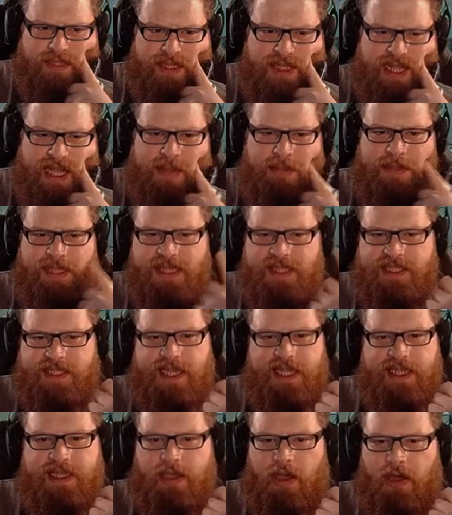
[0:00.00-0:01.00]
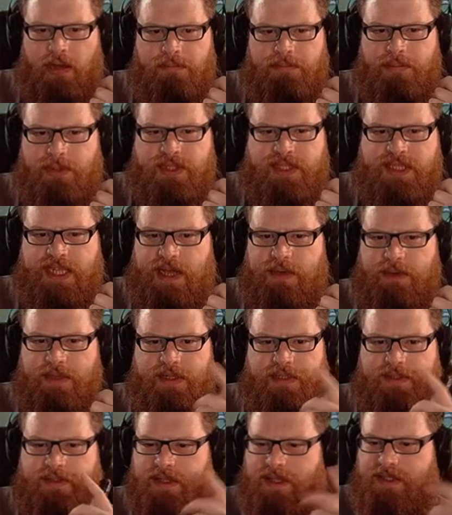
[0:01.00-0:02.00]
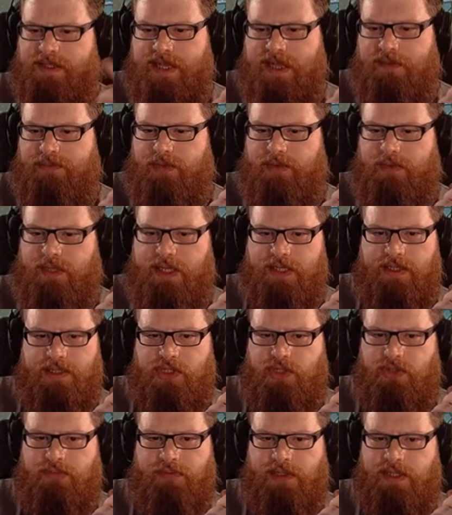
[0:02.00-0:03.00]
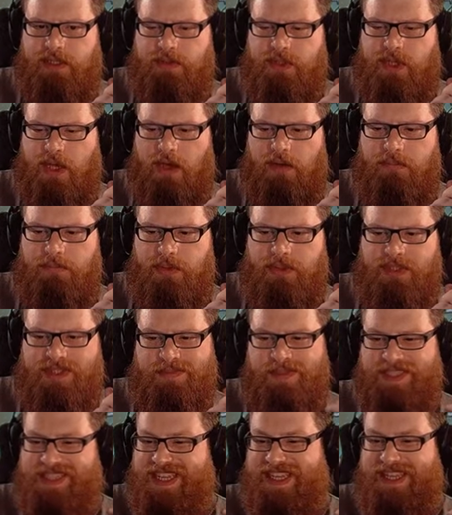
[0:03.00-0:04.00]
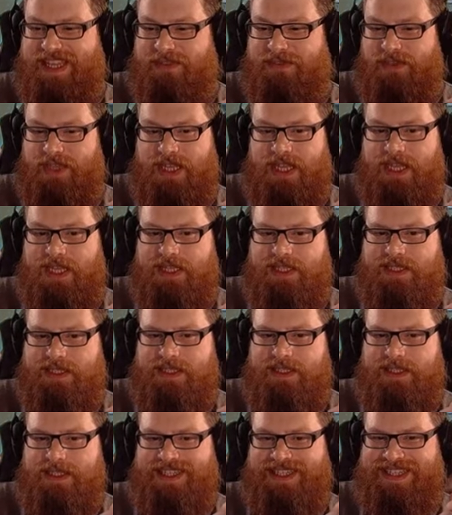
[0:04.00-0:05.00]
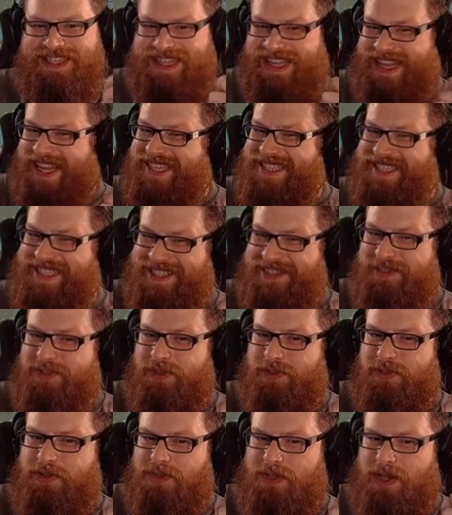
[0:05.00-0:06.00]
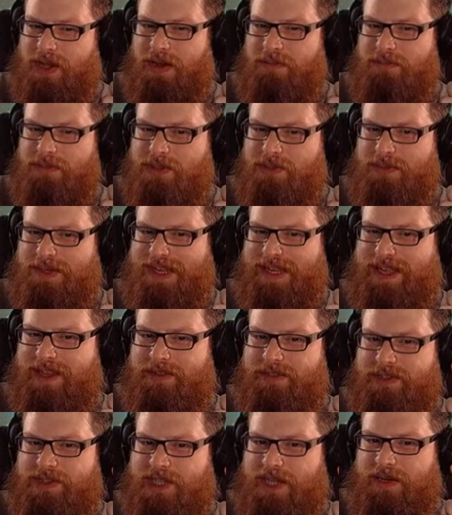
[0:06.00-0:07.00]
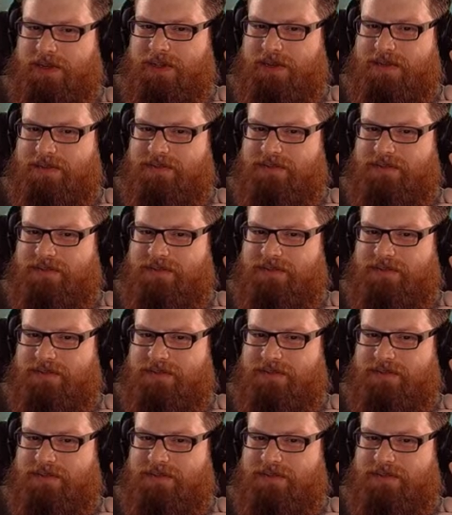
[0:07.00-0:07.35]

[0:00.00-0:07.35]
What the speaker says: I mean, they say cotton buds now are the devil. Like, you shouldn't really use cotton buds. They've been saying that for years. I still do use cotton buds when I get out of the shower.